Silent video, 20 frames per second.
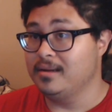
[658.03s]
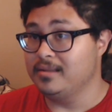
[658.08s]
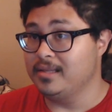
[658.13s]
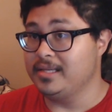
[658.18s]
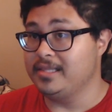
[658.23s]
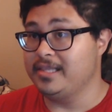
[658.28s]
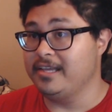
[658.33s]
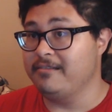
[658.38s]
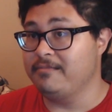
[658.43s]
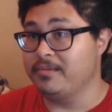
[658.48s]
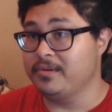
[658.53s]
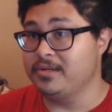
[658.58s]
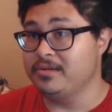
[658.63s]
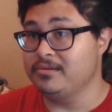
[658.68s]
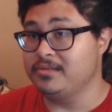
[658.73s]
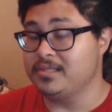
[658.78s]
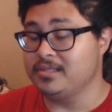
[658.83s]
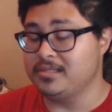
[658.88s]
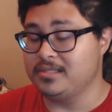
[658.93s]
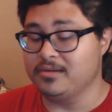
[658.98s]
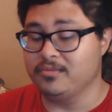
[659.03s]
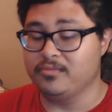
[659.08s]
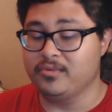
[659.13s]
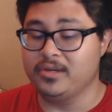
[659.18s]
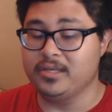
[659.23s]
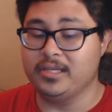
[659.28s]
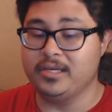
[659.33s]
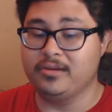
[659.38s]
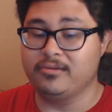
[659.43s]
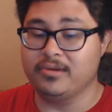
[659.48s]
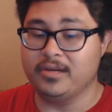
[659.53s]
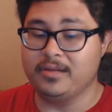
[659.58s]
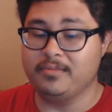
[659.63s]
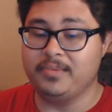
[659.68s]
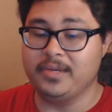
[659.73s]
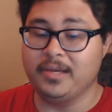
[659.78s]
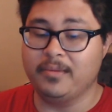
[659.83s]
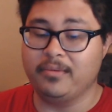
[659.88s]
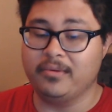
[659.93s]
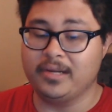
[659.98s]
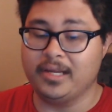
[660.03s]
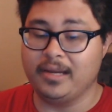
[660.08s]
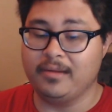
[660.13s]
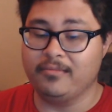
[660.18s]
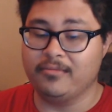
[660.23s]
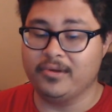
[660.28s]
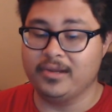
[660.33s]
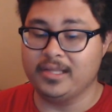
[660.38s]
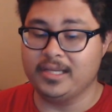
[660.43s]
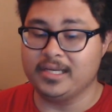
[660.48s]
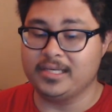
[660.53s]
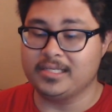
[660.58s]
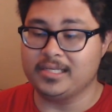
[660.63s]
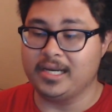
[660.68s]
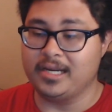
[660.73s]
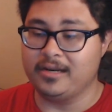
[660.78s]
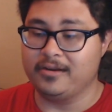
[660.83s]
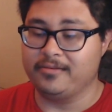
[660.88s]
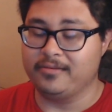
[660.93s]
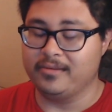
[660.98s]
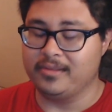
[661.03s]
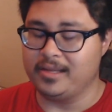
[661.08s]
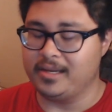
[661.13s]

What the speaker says: Like, they've produced some really great people, and I'm really excited for